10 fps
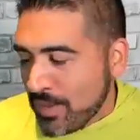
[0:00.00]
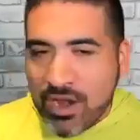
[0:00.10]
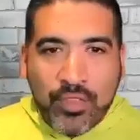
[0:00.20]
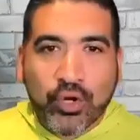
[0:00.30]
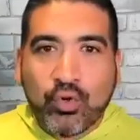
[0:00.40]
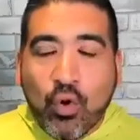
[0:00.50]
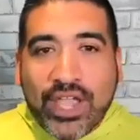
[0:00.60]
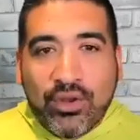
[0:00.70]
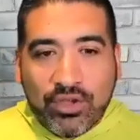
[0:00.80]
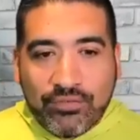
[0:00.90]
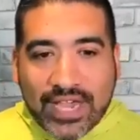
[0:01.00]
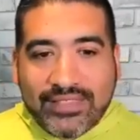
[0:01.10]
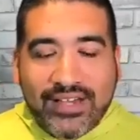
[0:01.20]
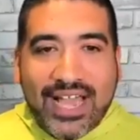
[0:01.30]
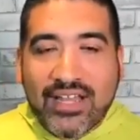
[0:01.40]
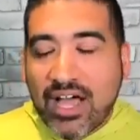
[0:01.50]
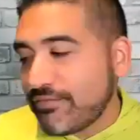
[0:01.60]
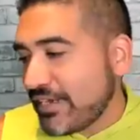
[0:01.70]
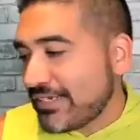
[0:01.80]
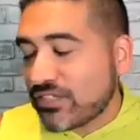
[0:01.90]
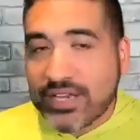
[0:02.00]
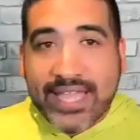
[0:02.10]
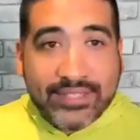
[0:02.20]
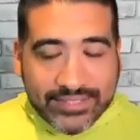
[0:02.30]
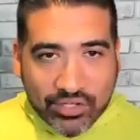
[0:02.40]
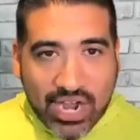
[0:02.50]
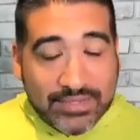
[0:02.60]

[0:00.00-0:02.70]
Another cool way to invite that I love is on Instagram.